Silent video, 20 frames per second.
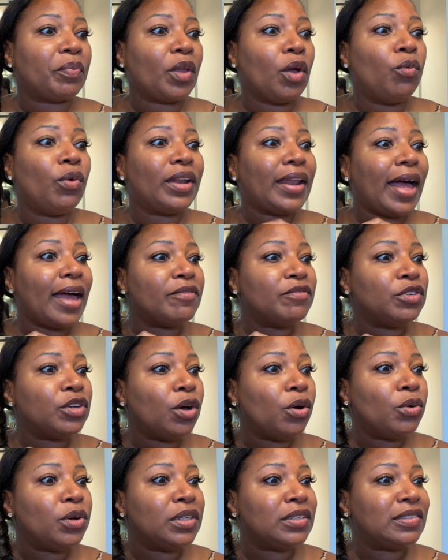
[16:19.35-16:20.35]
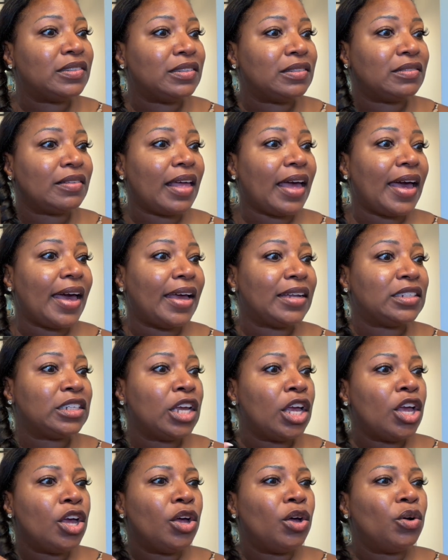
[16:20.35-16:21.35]
what I've noticed is that
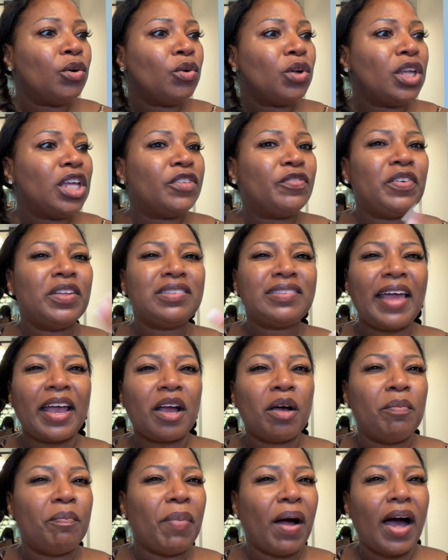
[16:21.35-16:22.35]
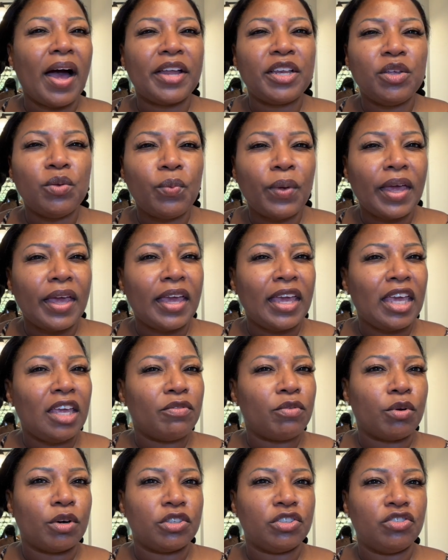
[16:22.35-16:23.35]
if it's like a body wave
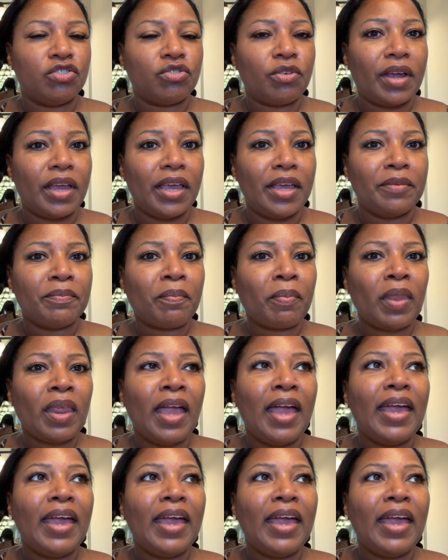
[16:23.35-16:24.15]
or straight,